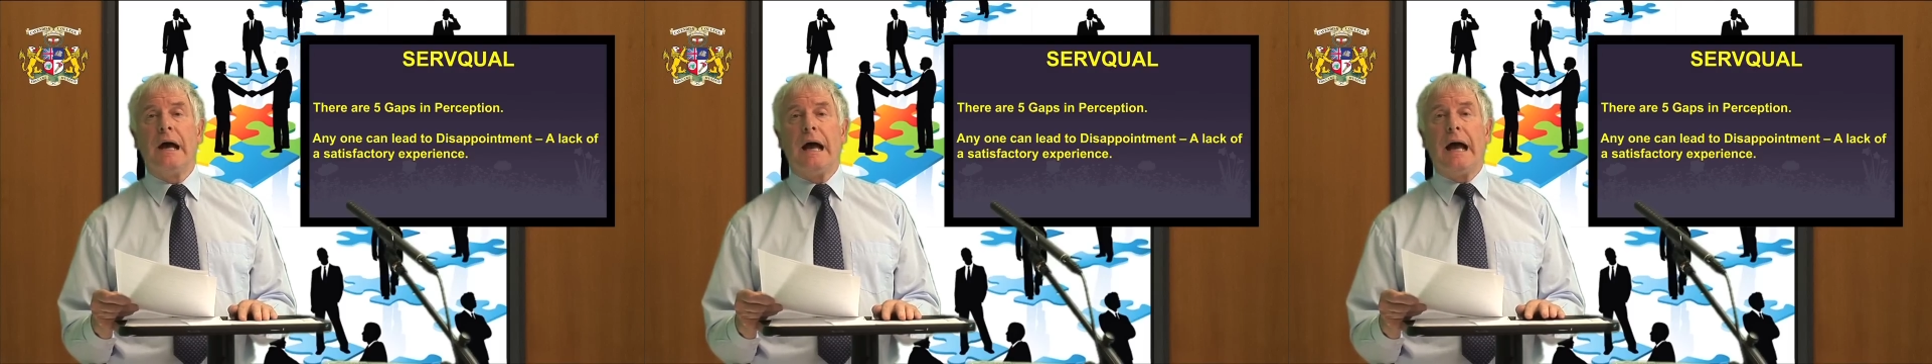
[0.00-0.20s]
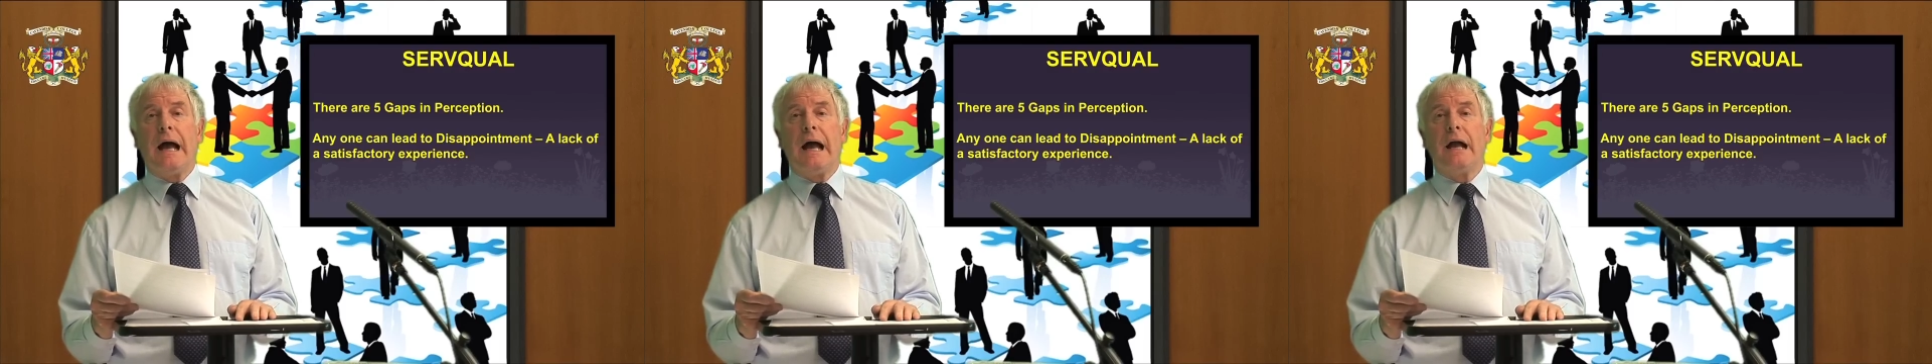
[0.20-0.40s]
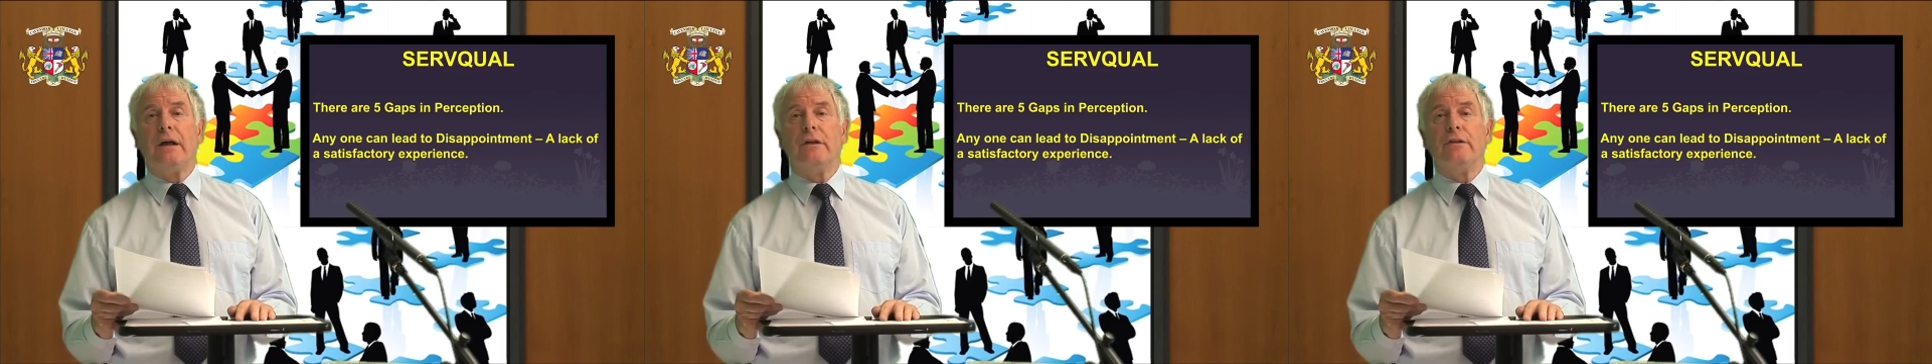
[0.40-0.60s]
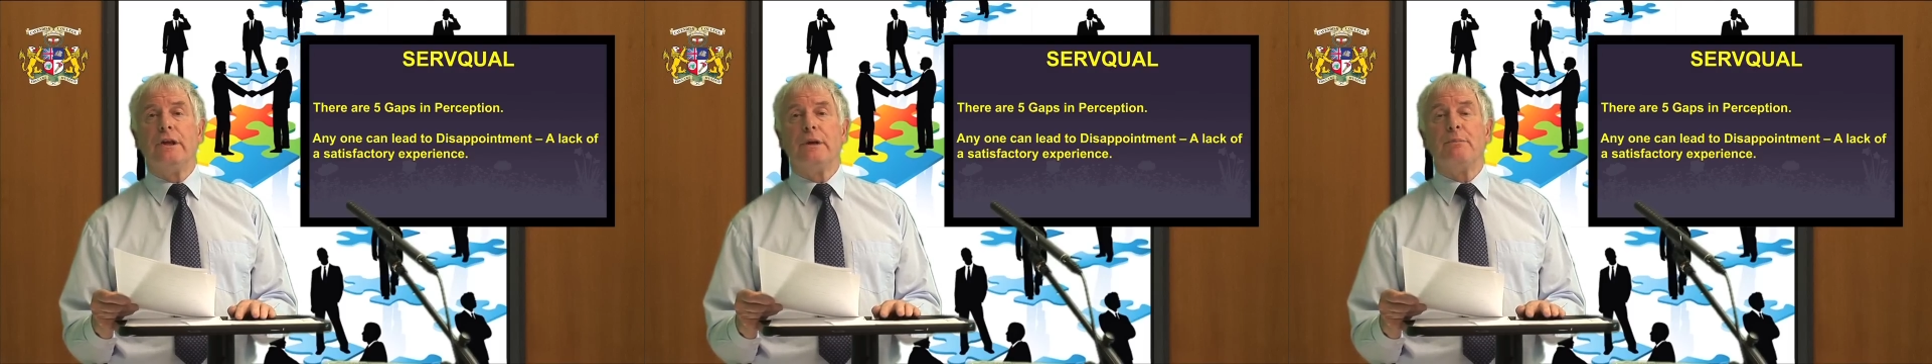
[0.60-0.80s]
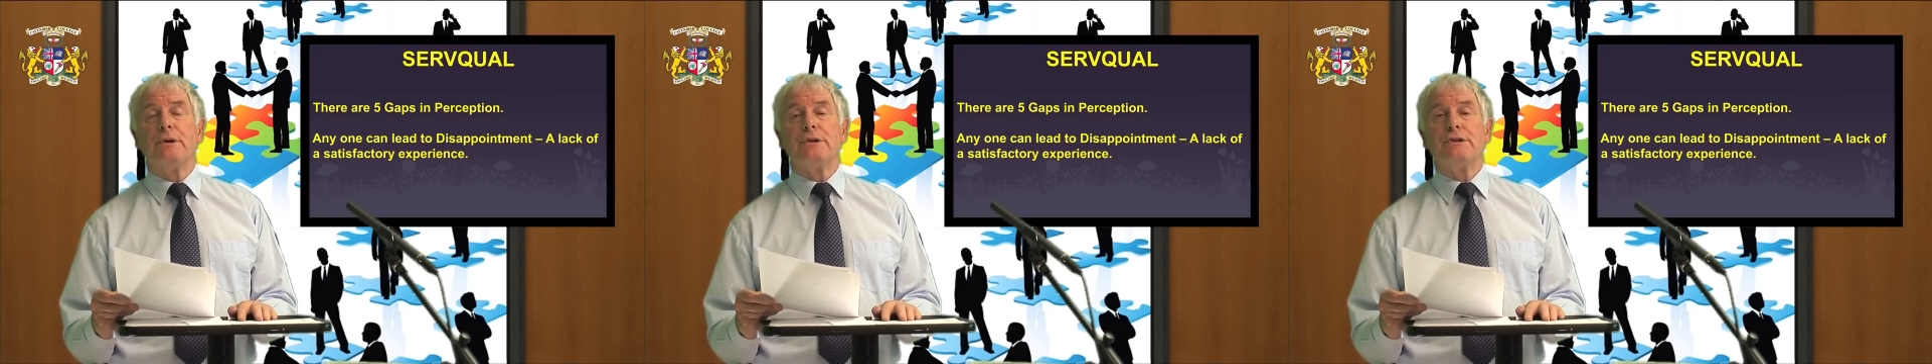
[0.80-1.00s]
and
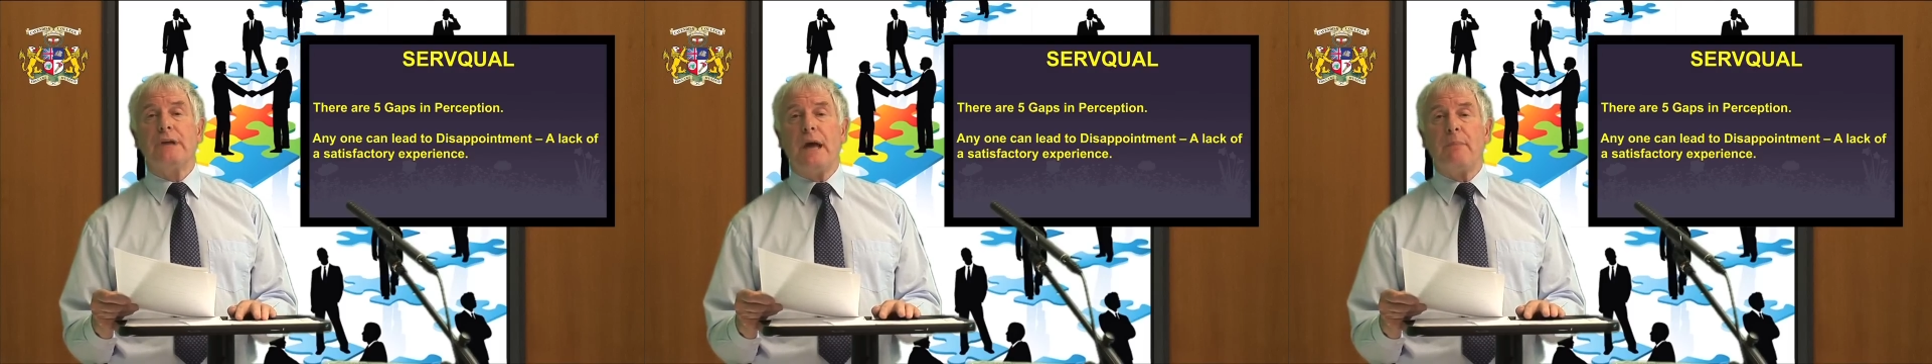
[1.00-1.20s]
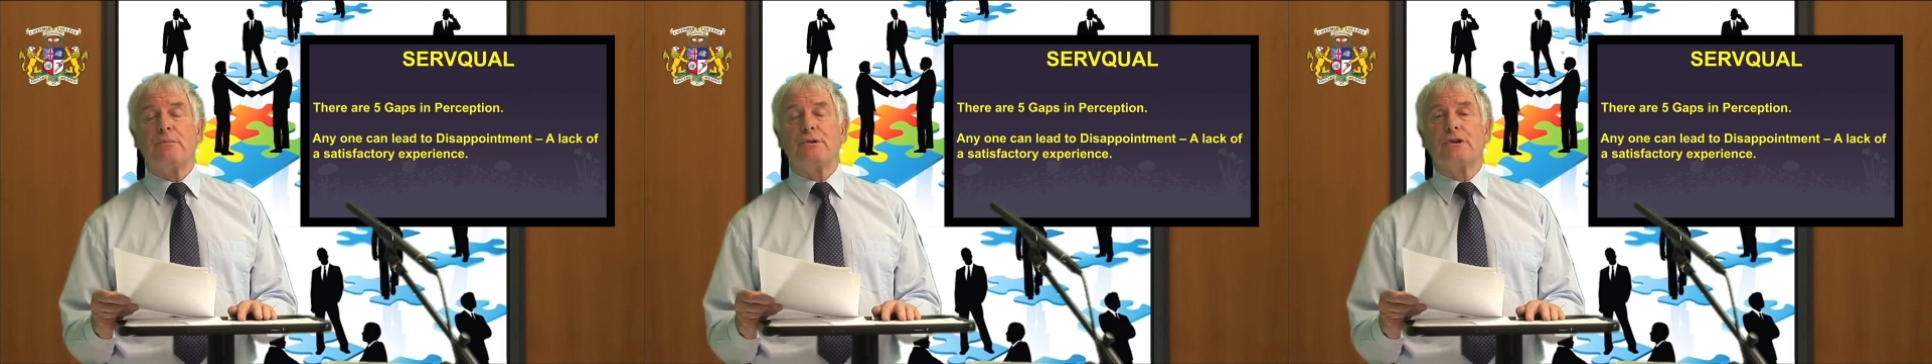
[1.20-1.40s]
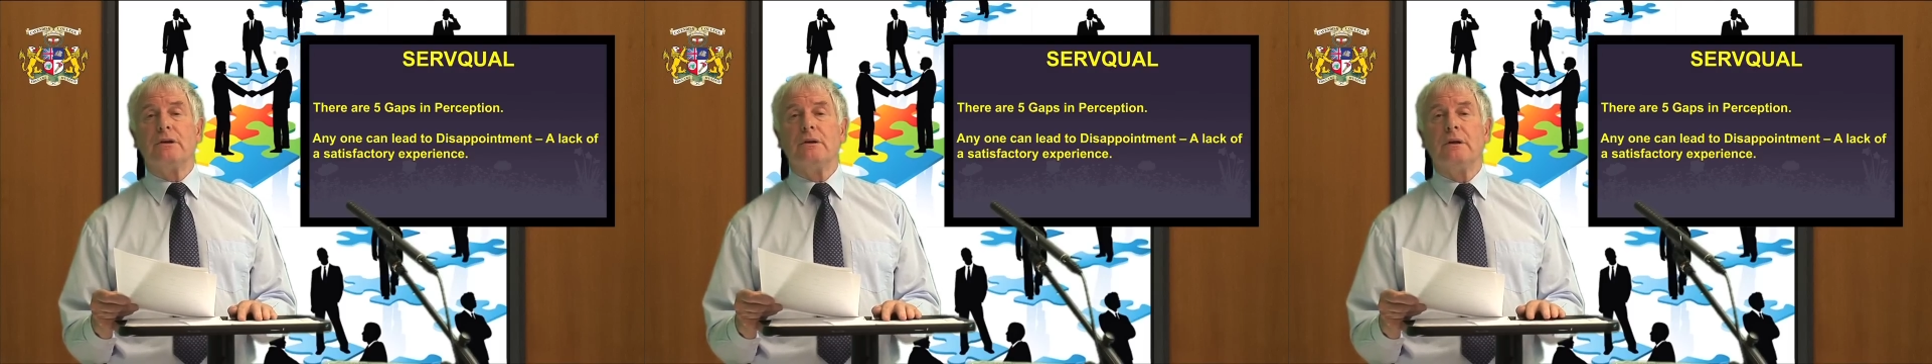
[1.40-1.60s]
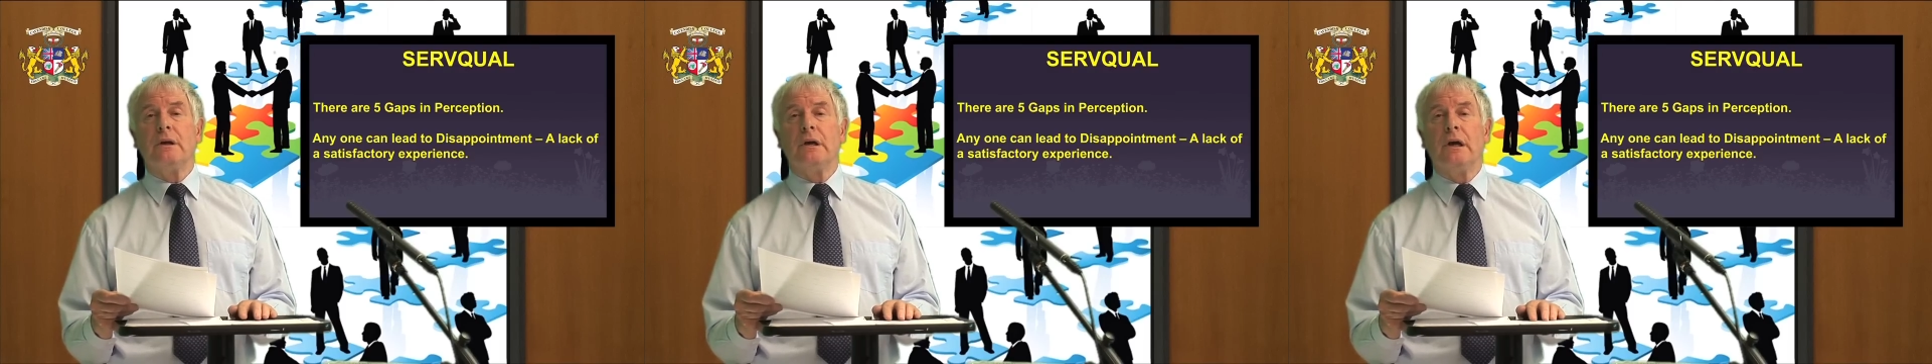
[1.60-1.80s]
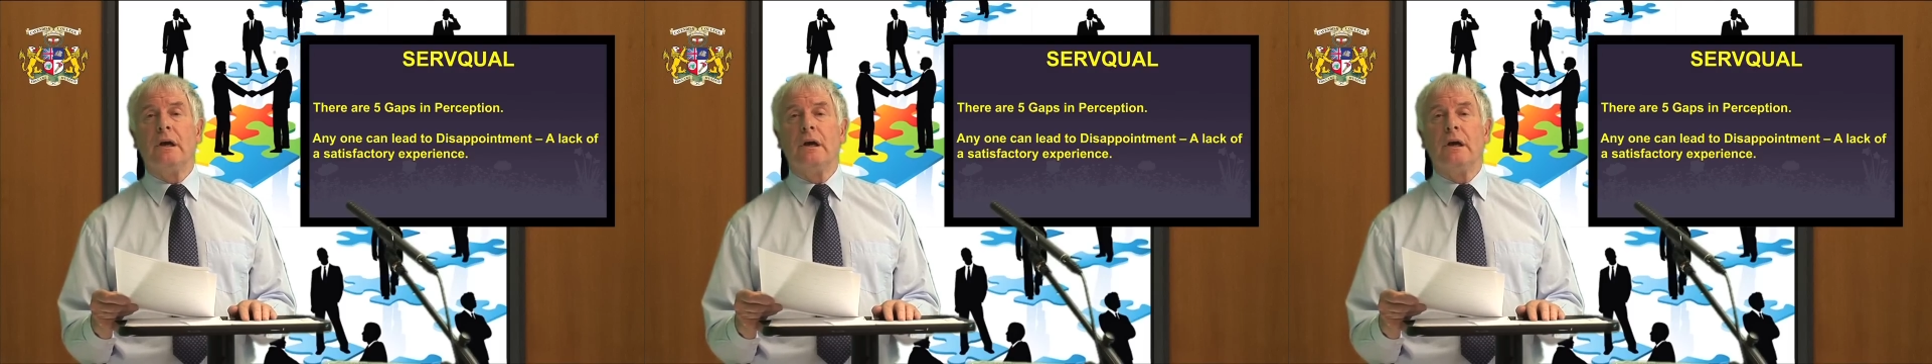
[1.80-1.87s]
the perception